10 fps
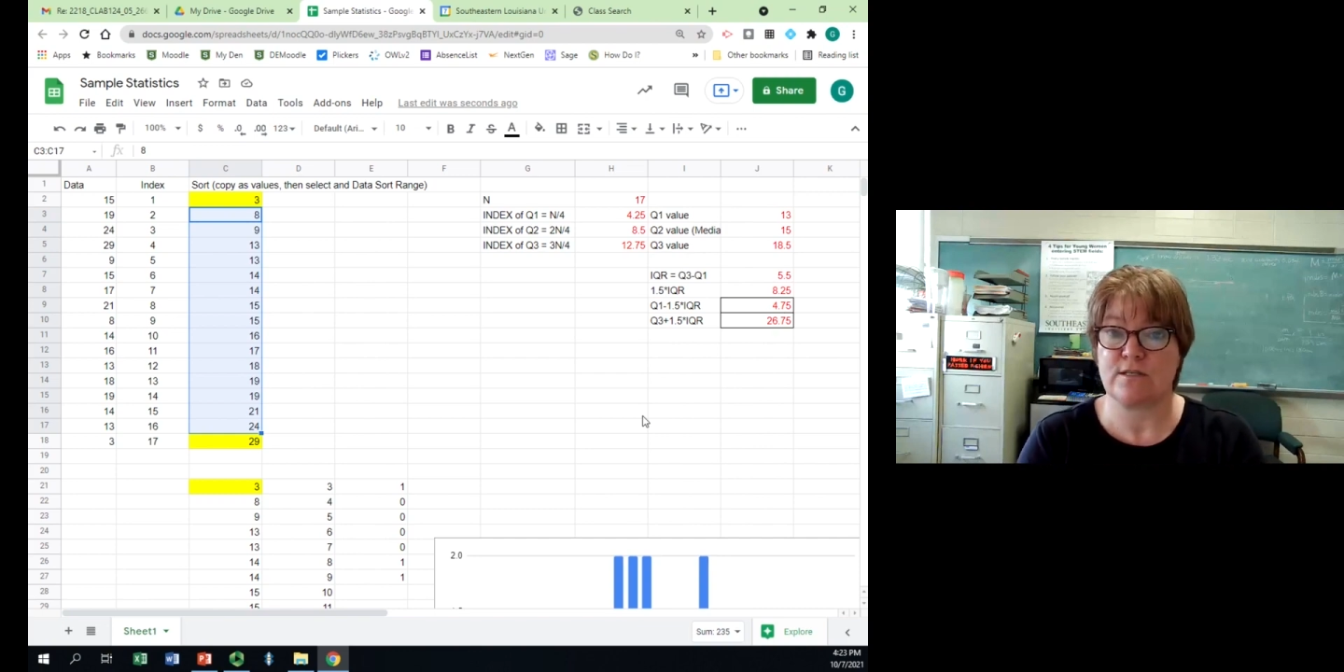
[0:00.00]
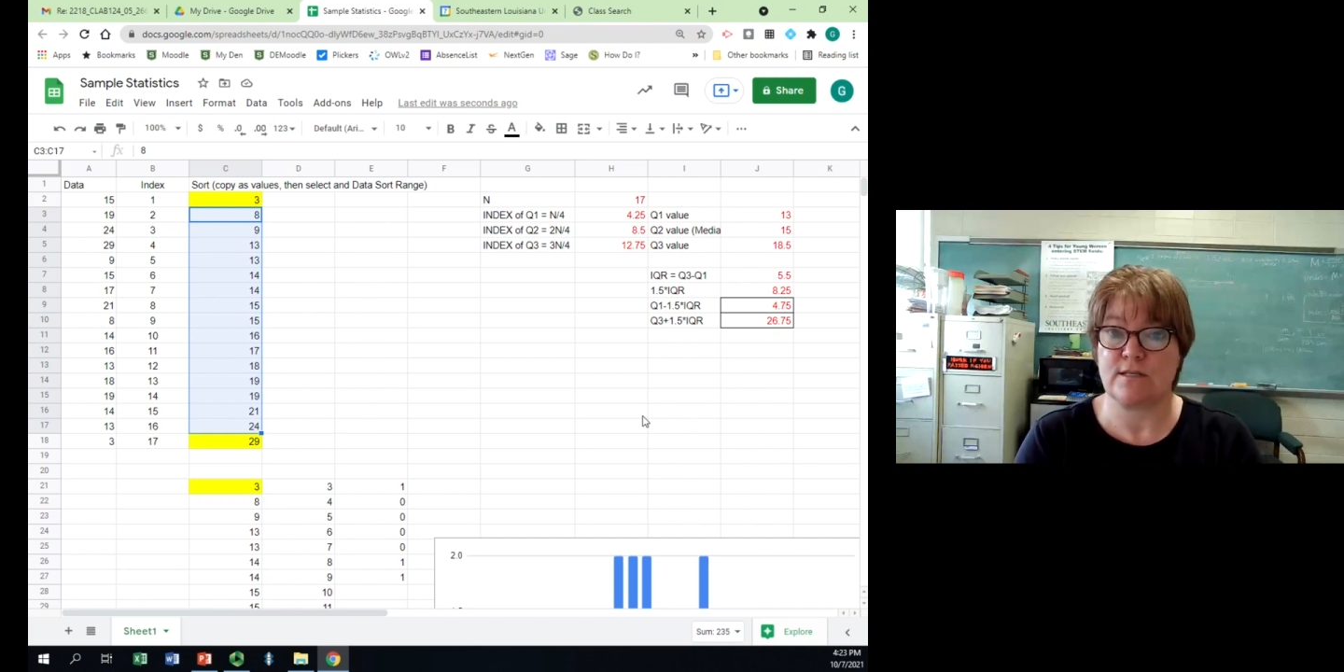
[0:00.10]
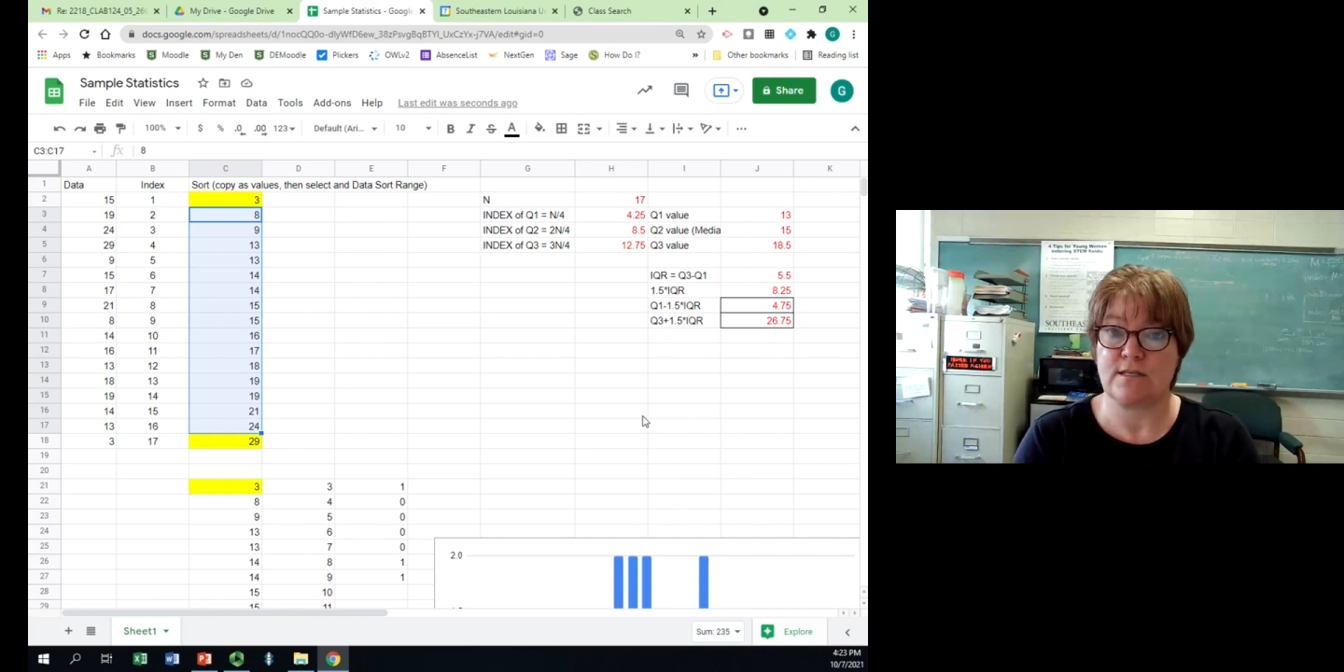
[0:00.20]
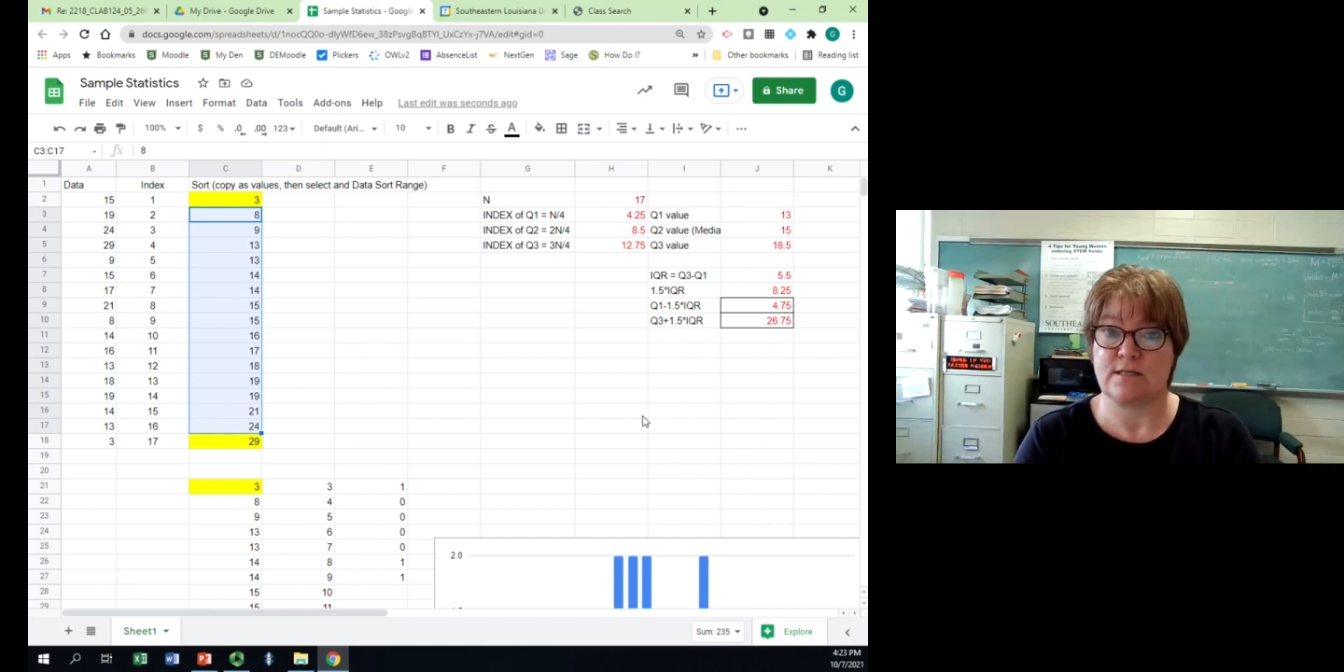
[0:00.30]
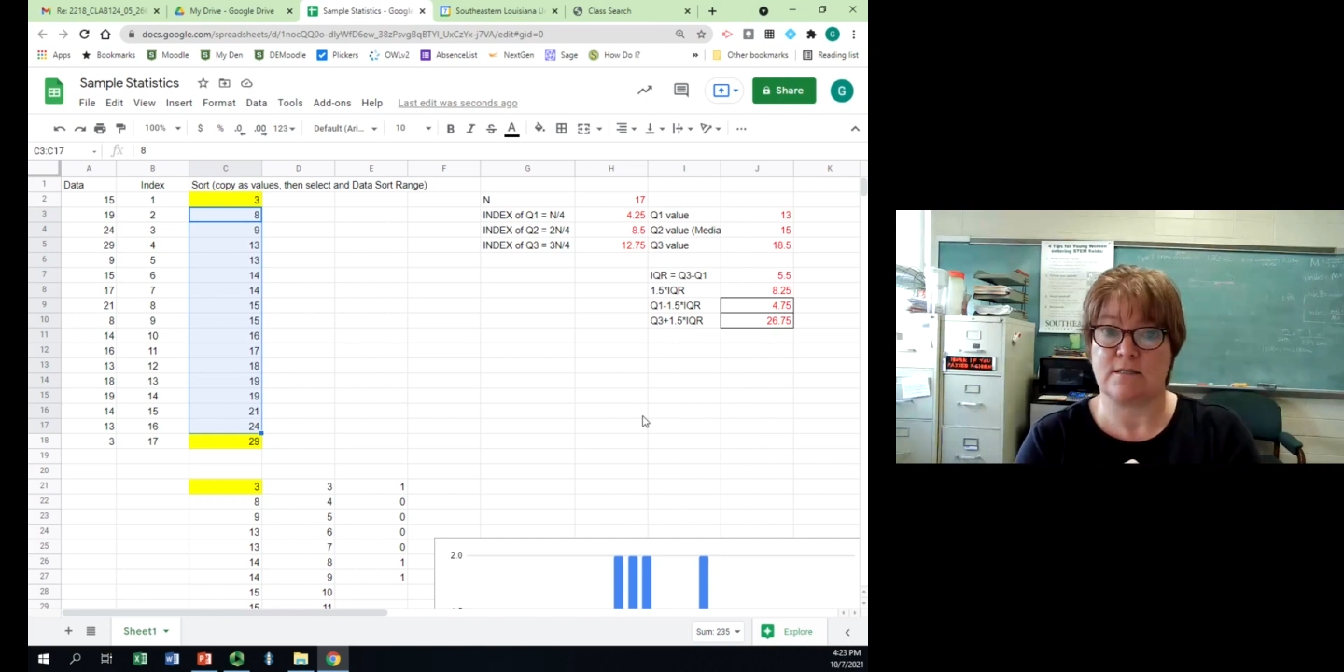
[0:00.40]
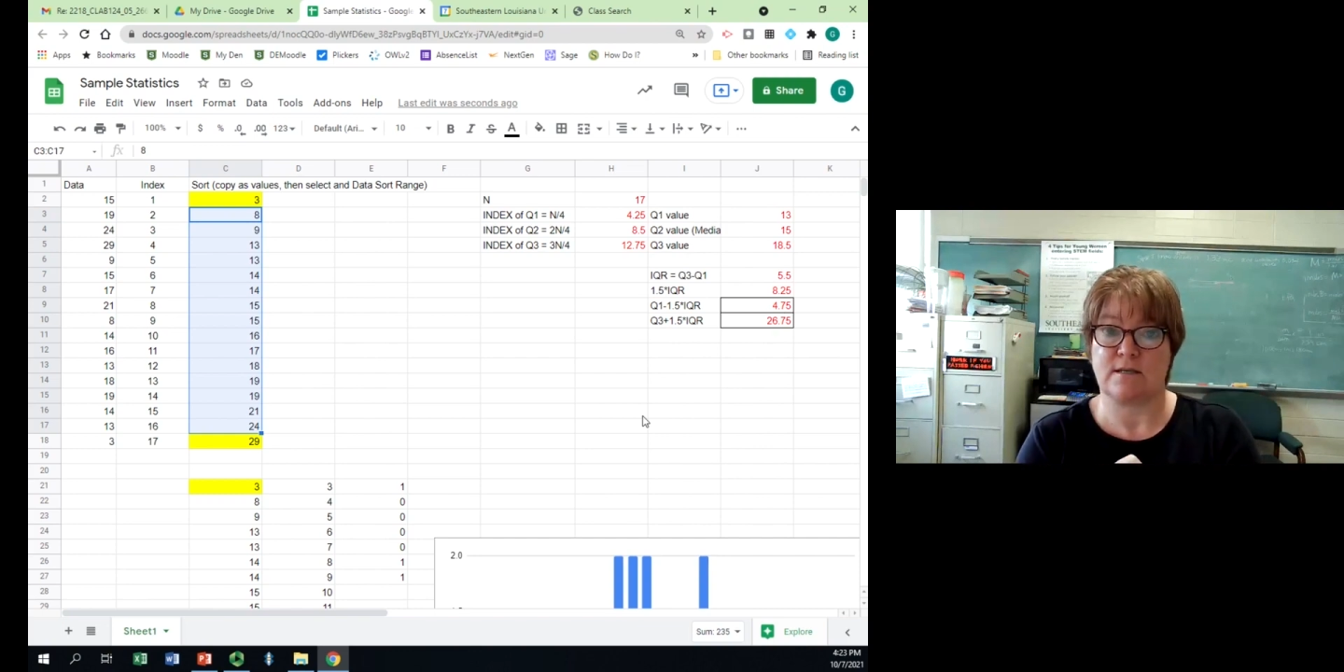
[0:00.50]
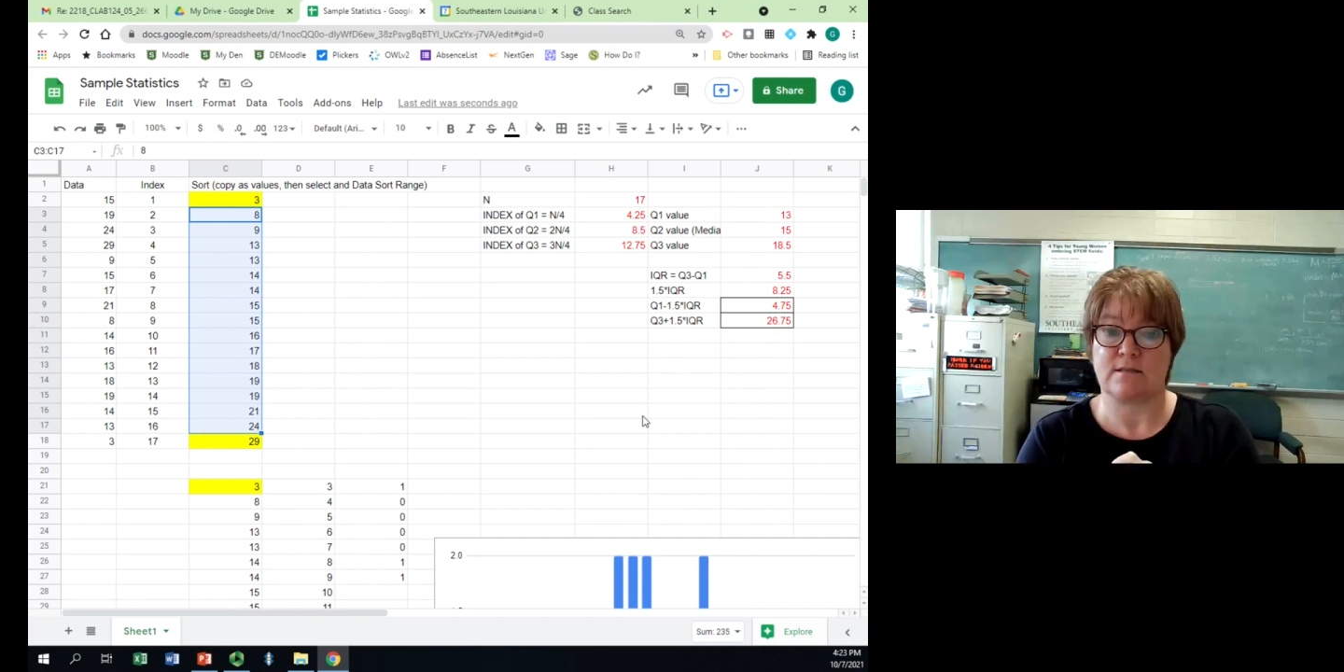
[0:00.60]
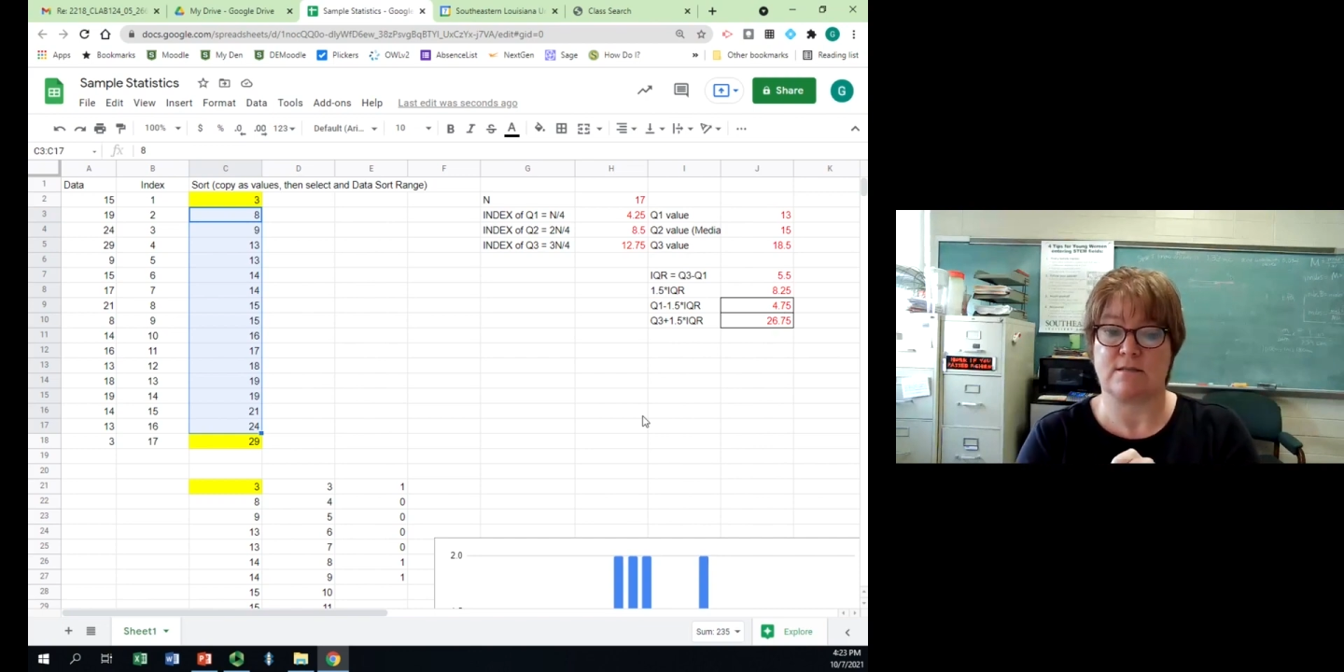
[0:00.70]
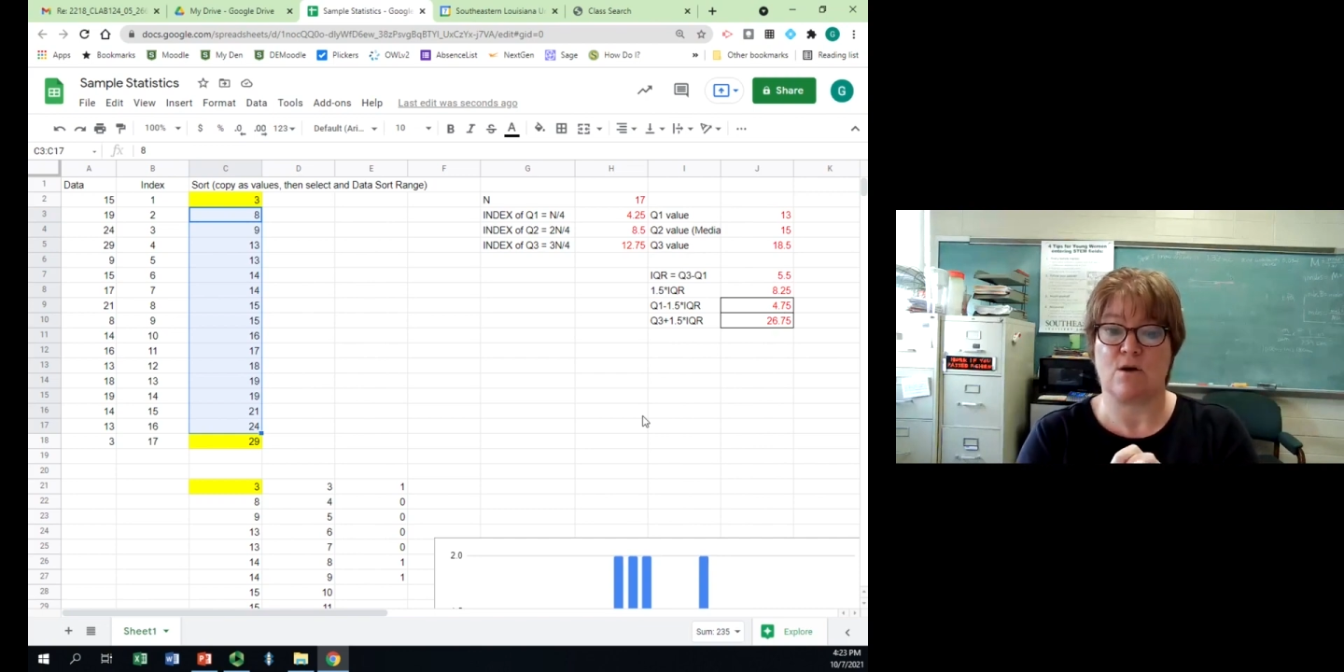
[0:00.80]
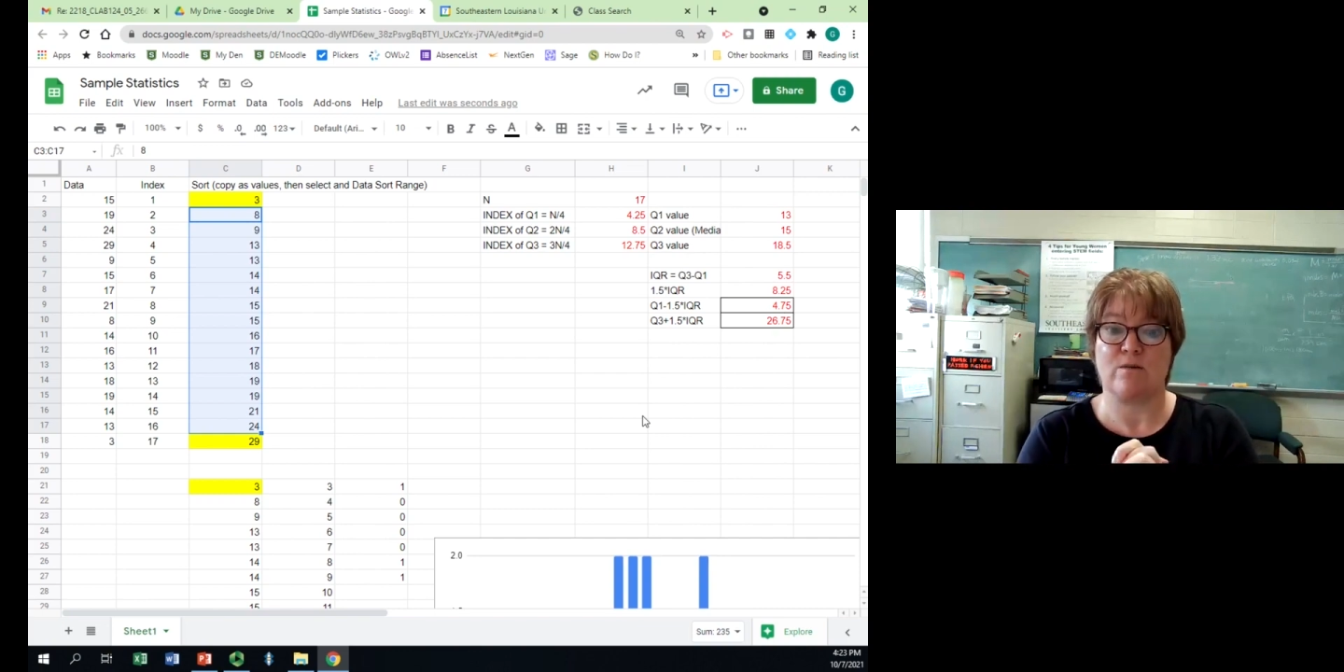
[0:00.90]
statistics.